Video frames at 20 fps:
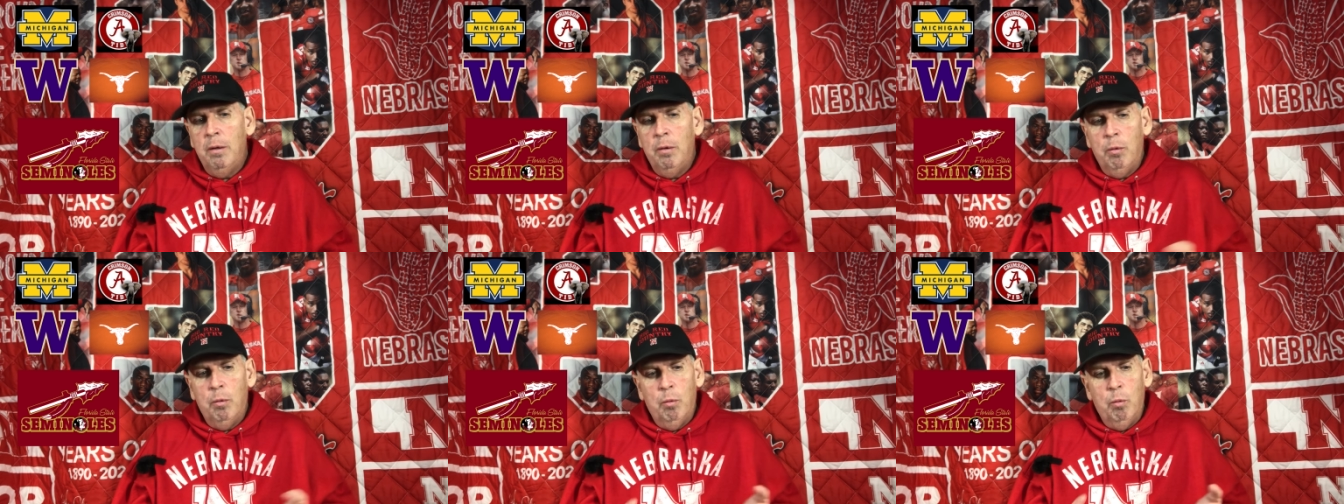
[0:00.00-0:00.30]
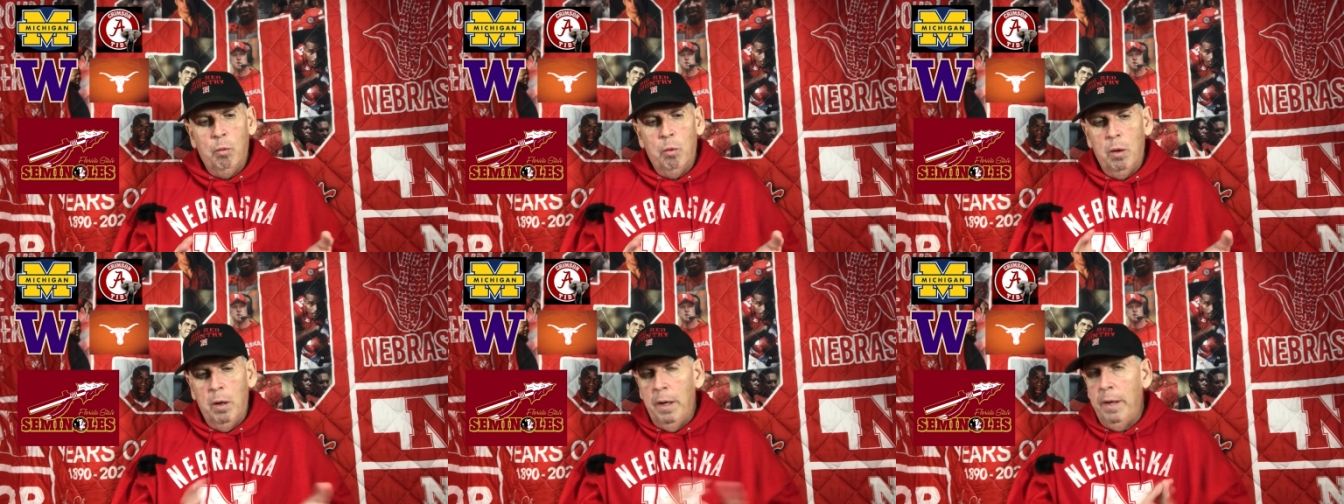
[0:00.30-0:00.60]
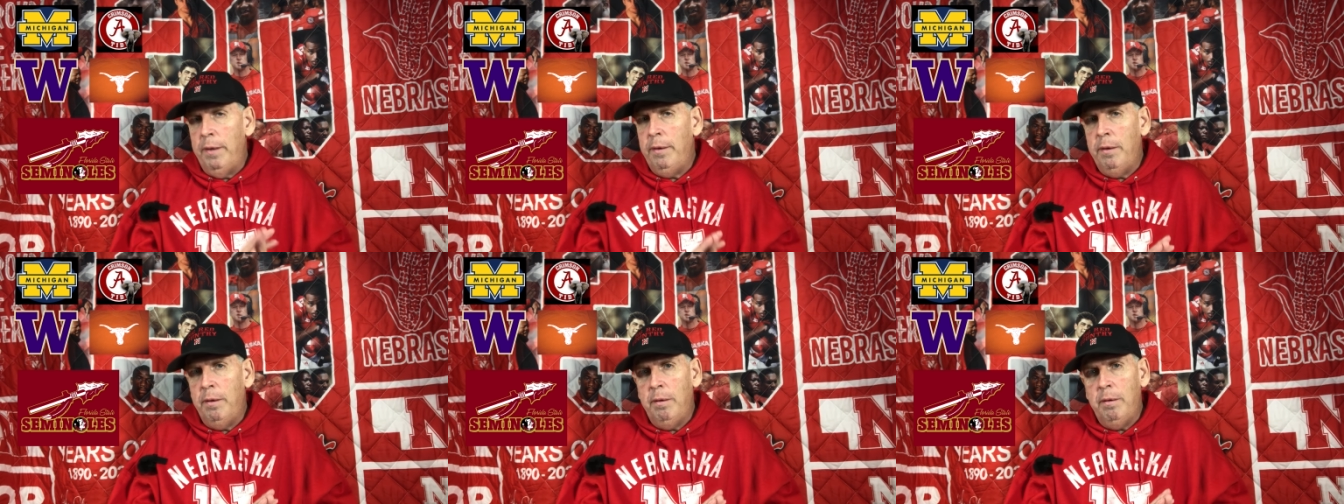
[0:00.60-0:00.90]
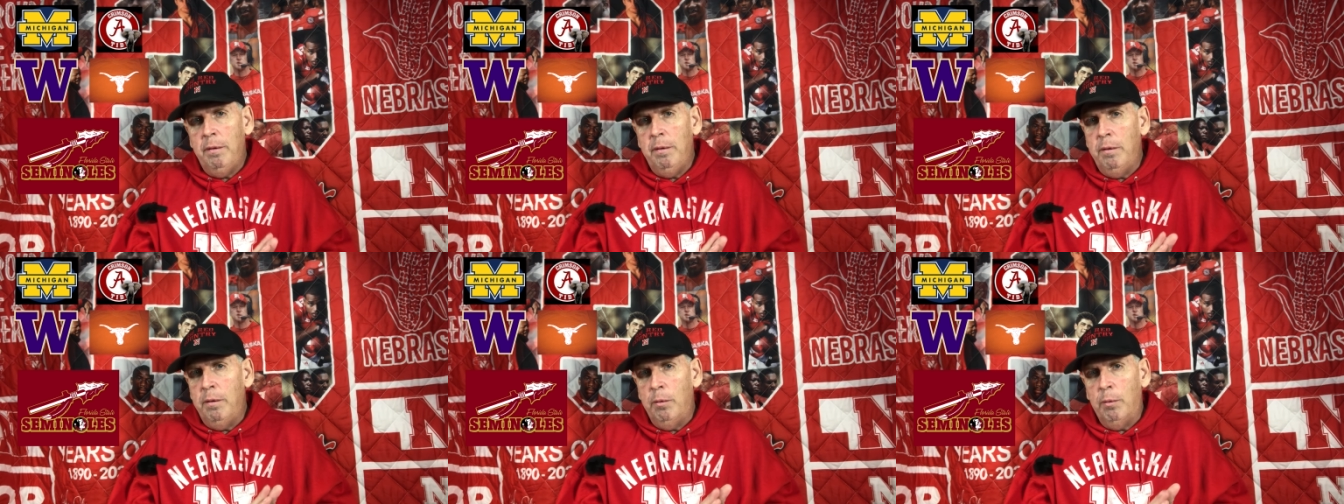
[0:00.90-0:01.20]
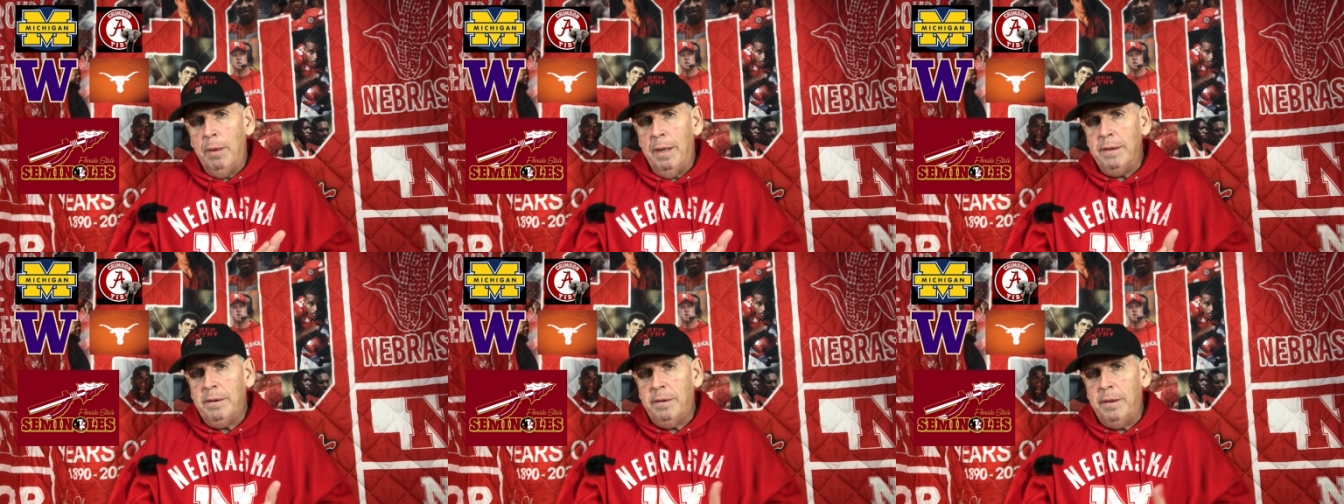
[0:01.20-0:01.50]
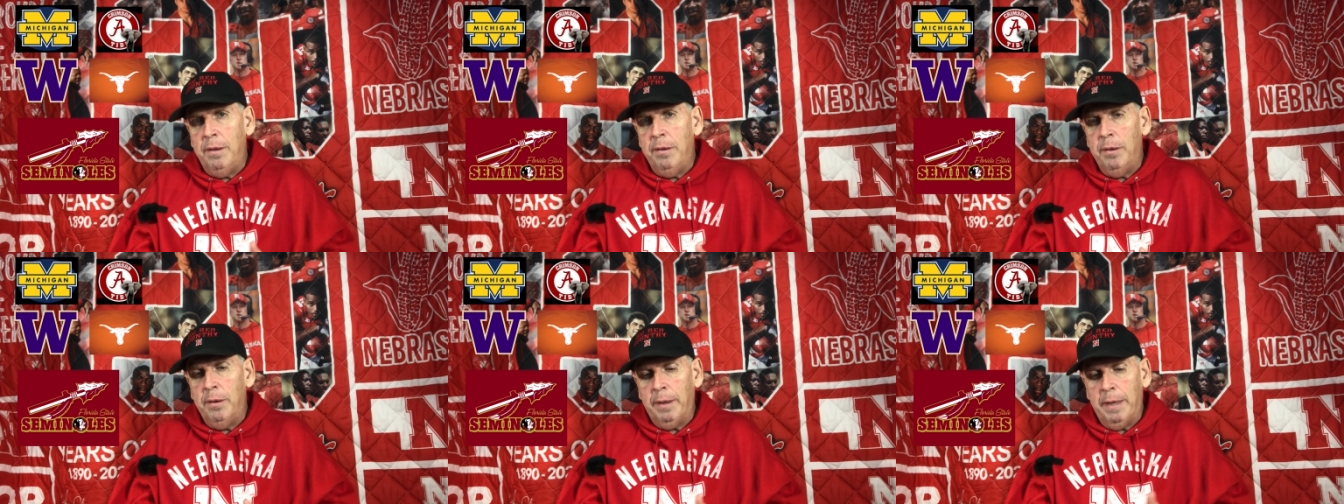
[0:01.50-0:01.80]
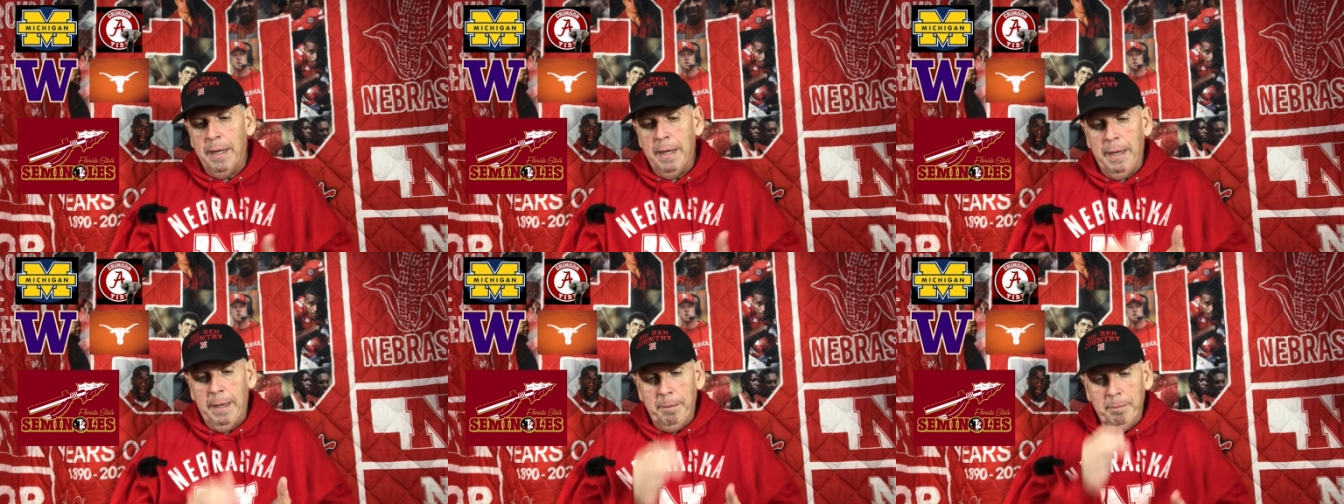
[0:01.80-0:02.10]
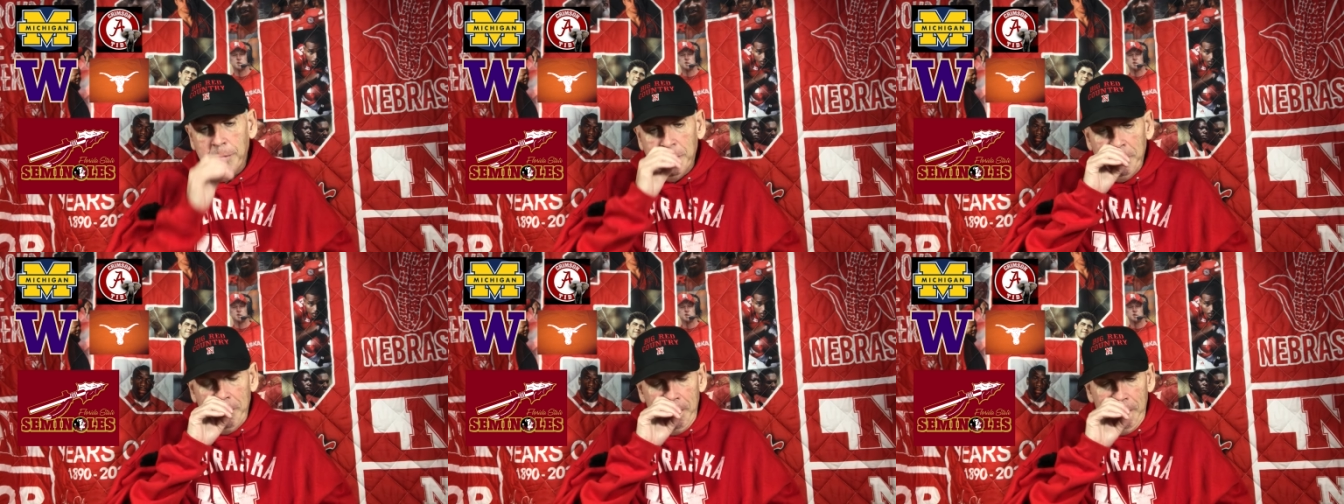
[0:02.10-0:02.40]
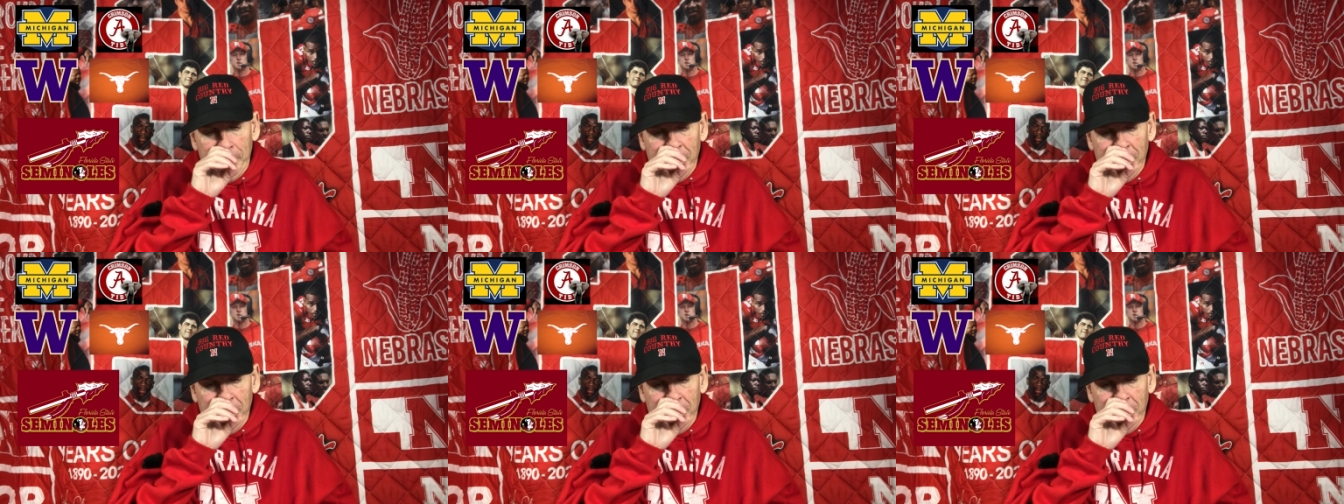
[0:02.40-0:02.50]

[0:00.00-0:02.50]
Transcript: won the rest of their games,